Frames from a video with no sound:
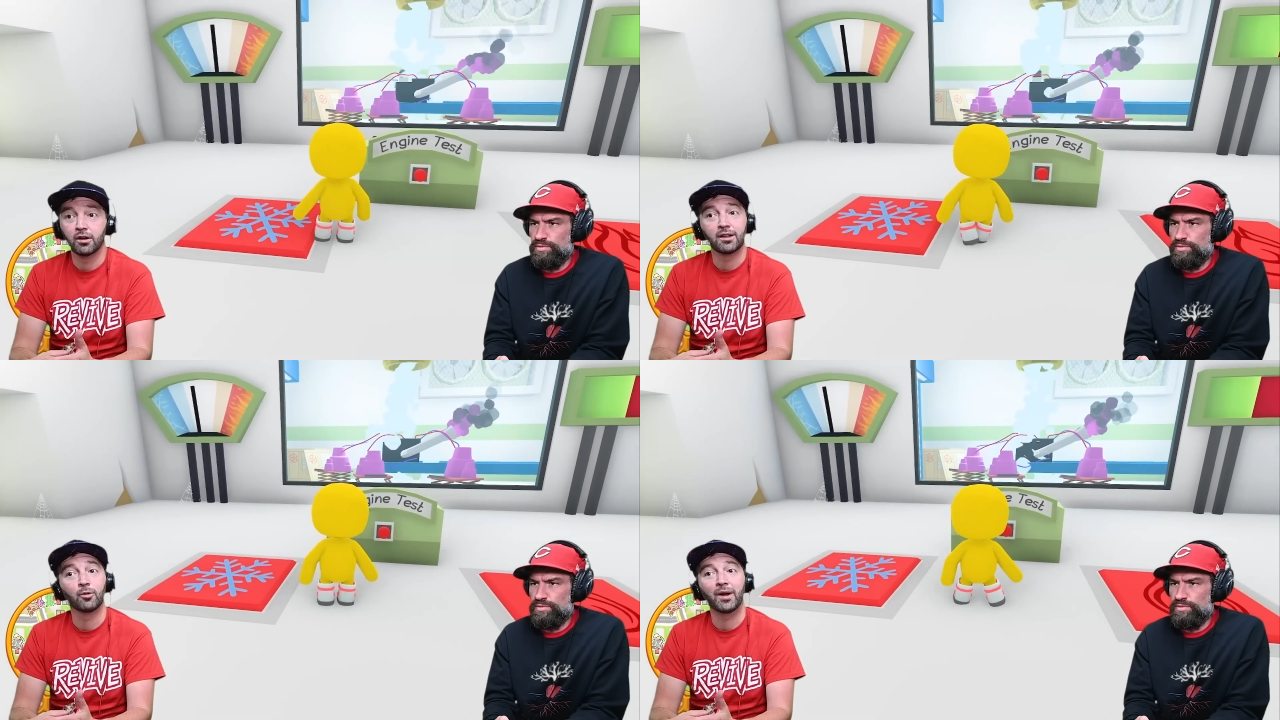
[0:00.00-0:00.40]

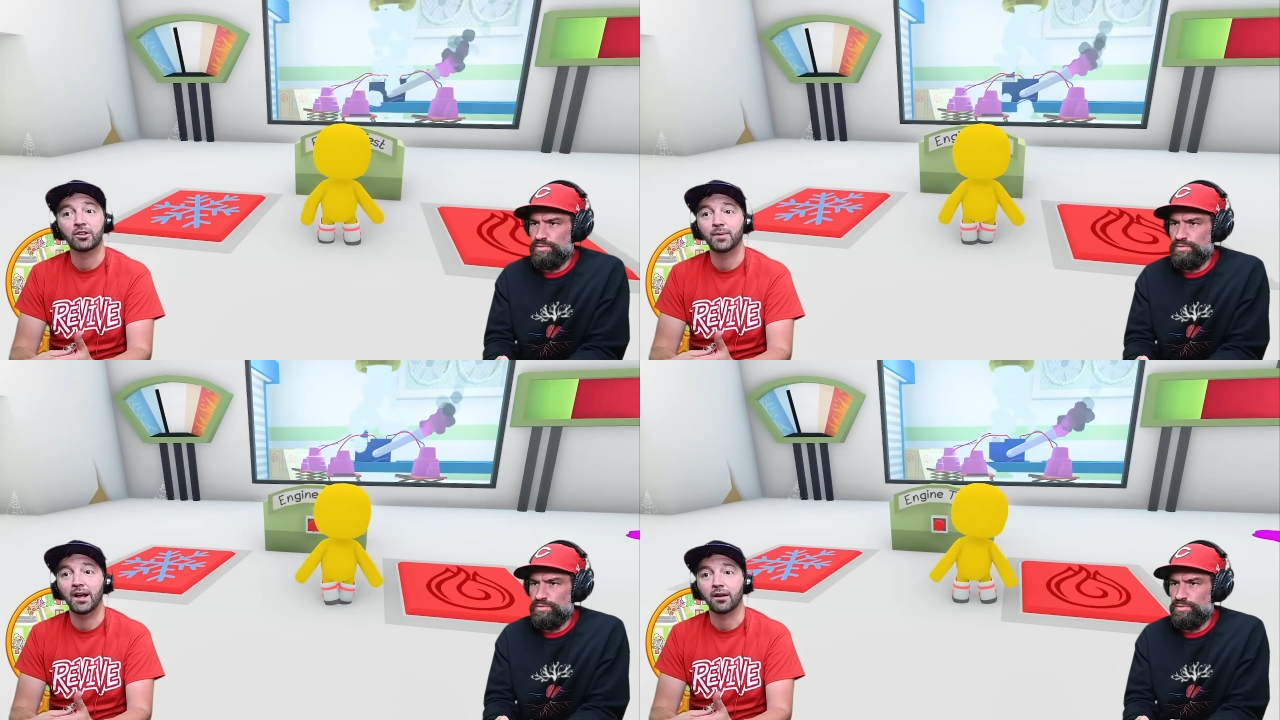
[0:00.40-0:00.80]
Speaker 1: It'll
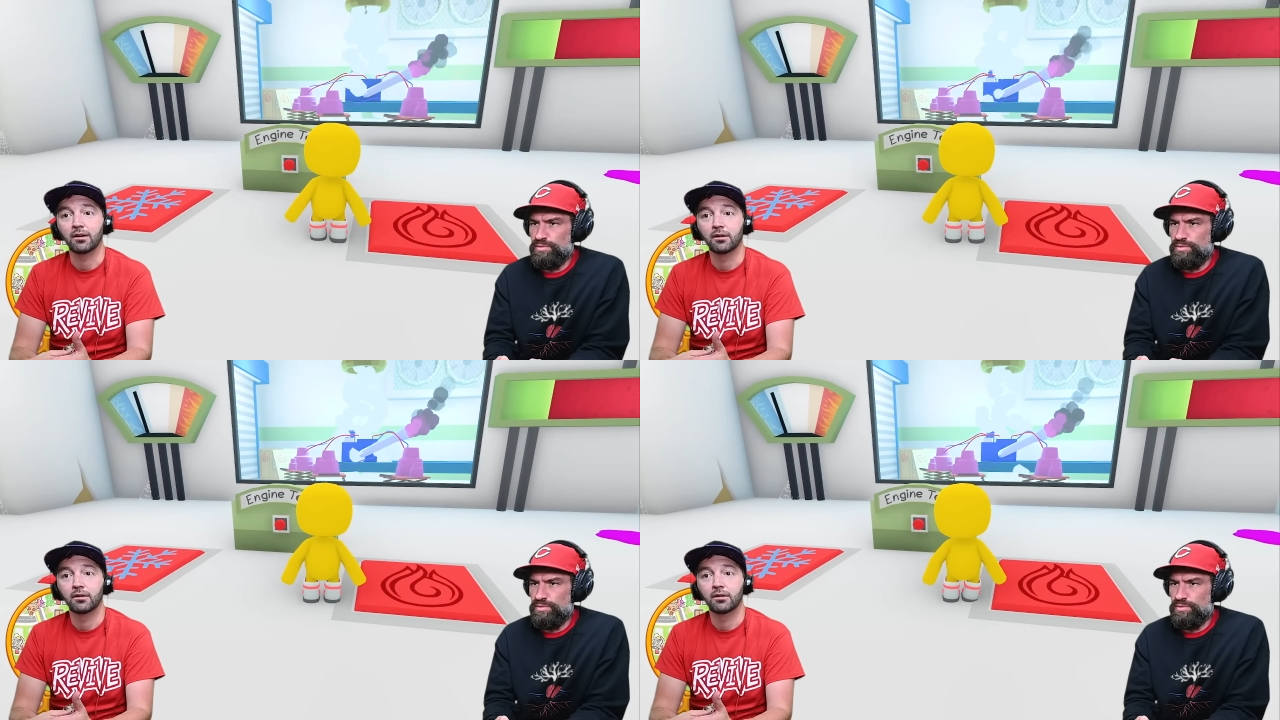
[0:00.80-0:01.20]
bounce back.
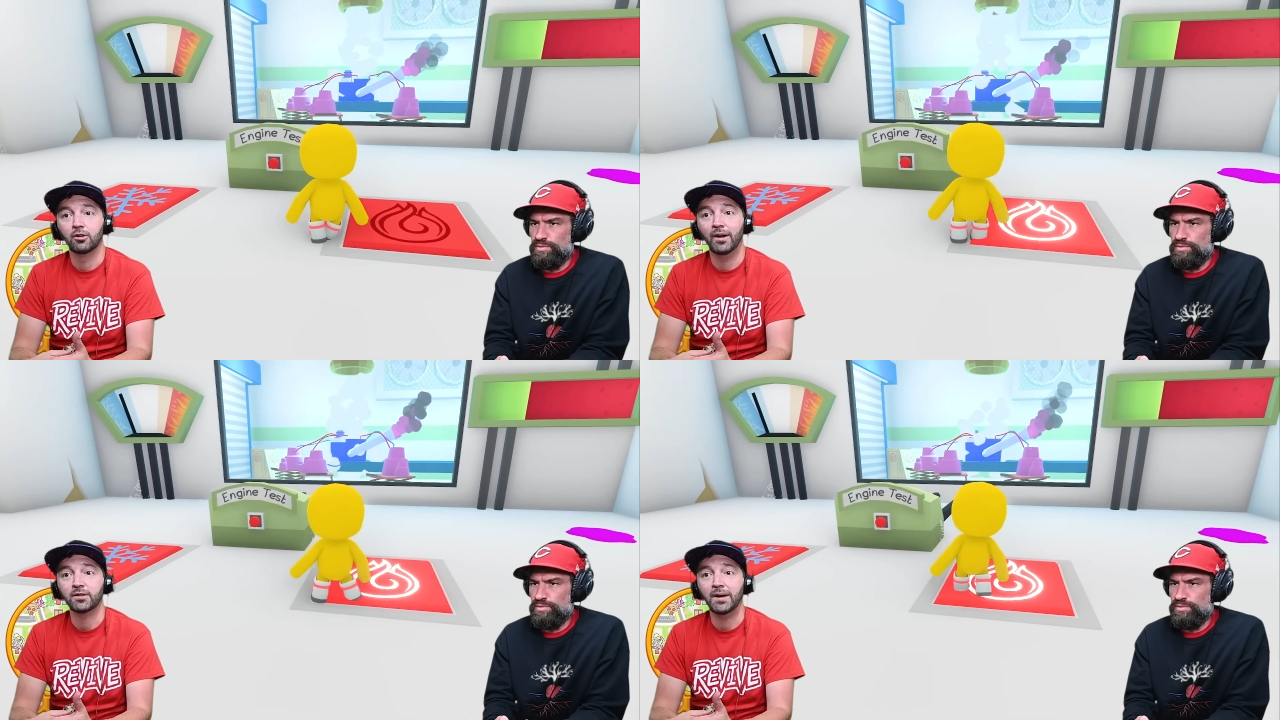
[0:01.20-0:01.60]

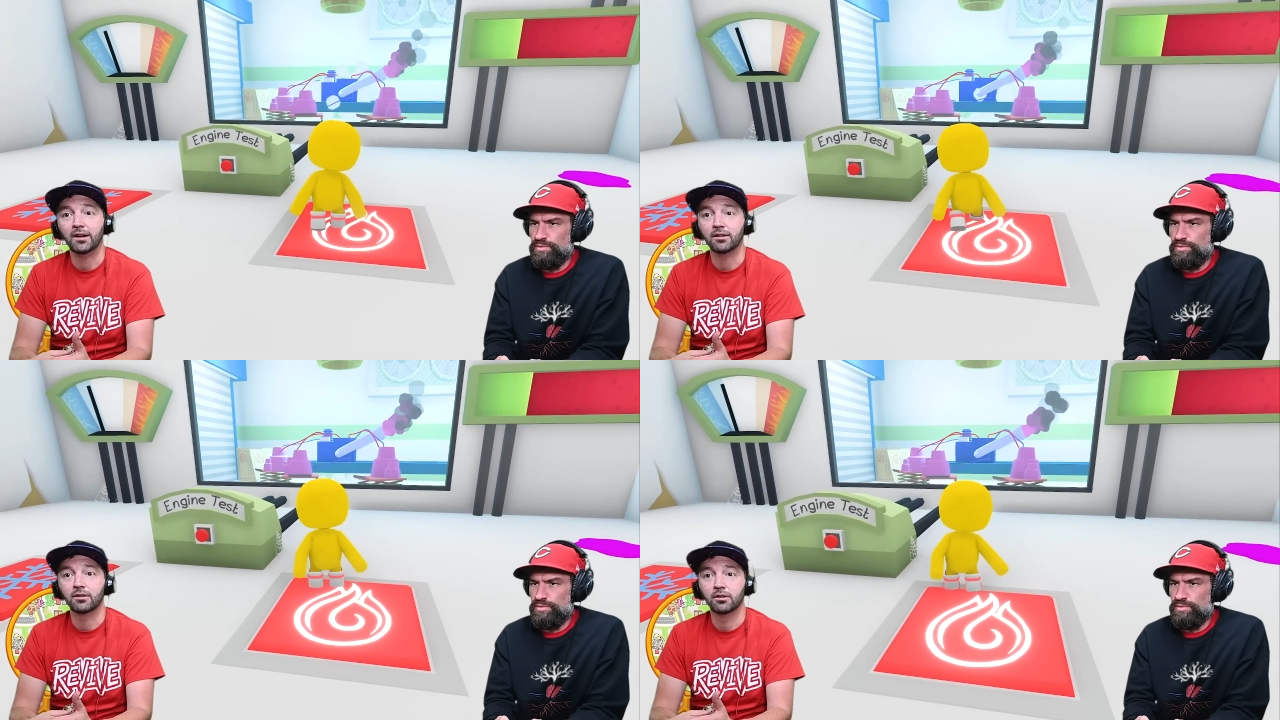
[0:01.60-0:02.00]
It'll bounce
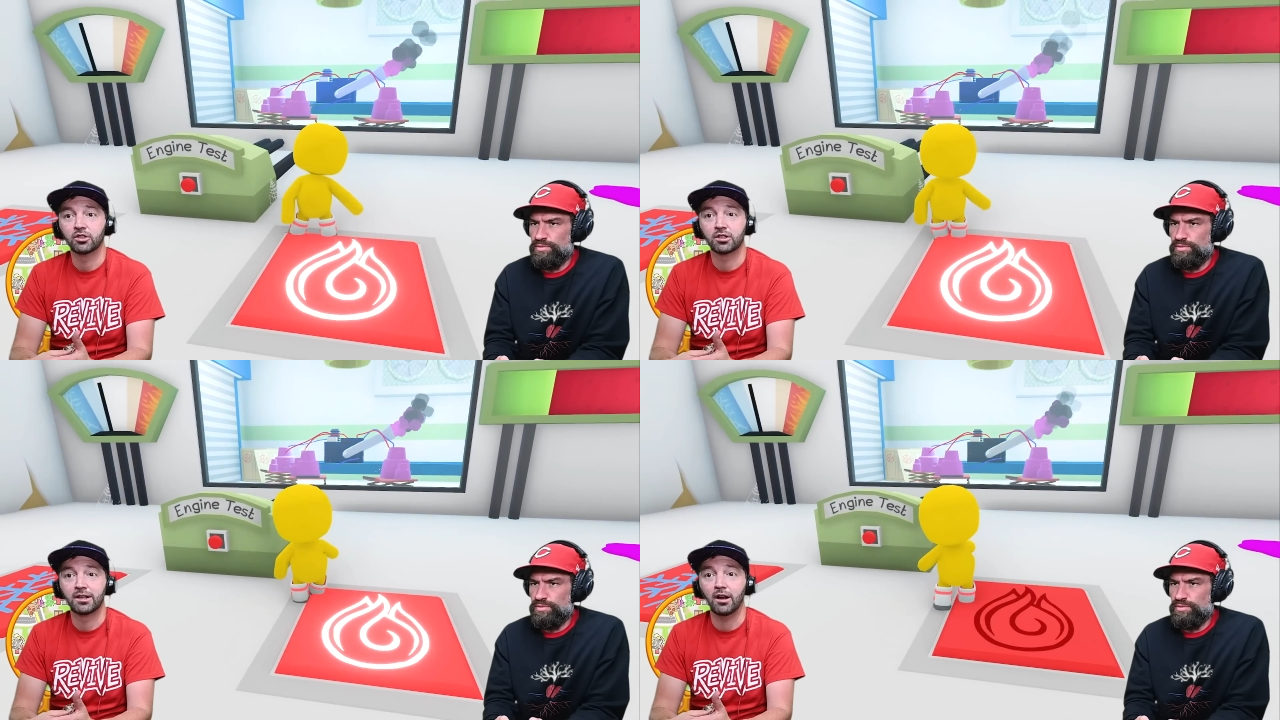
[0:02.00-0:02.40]
back.
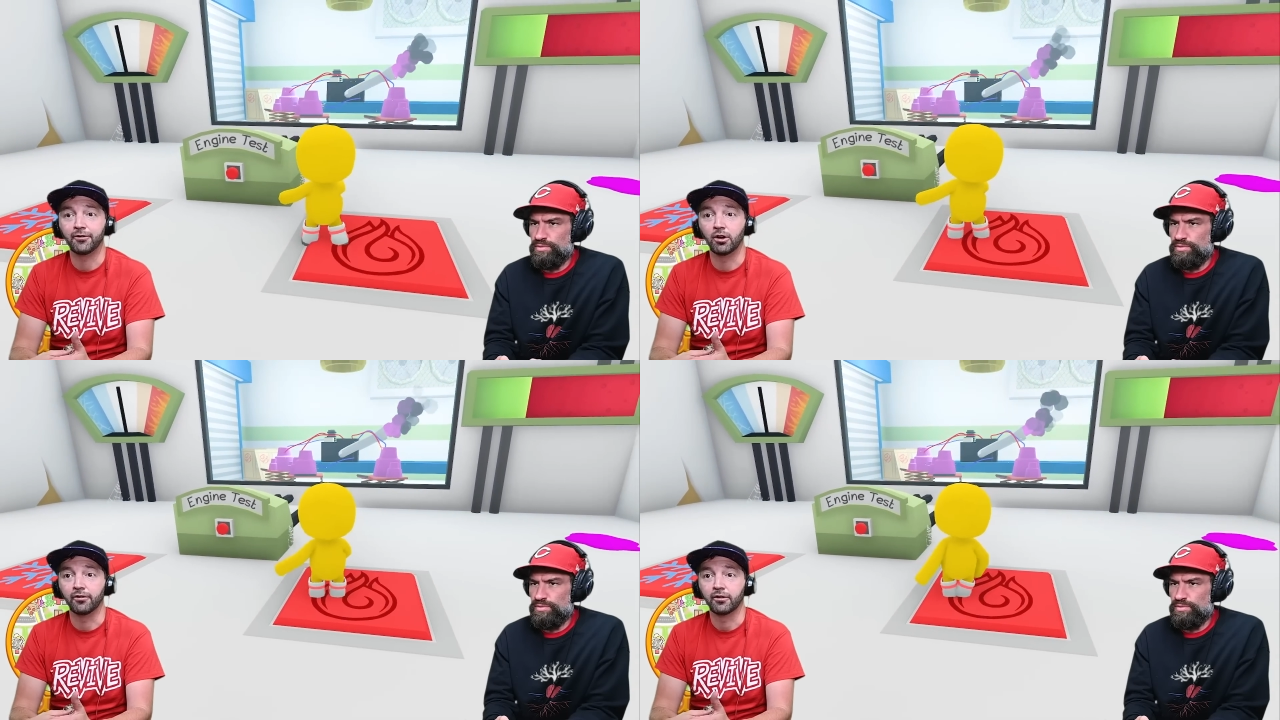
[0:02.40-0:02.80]
Just get off,
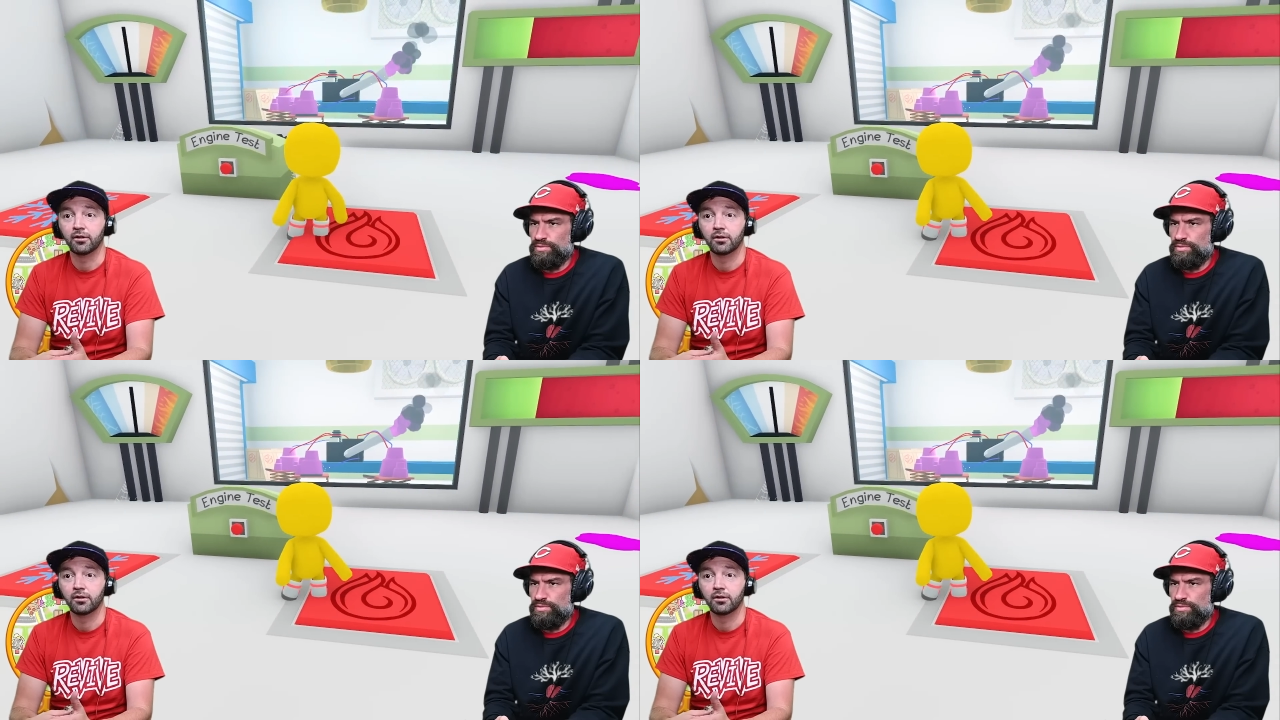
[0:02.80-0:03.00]
get off.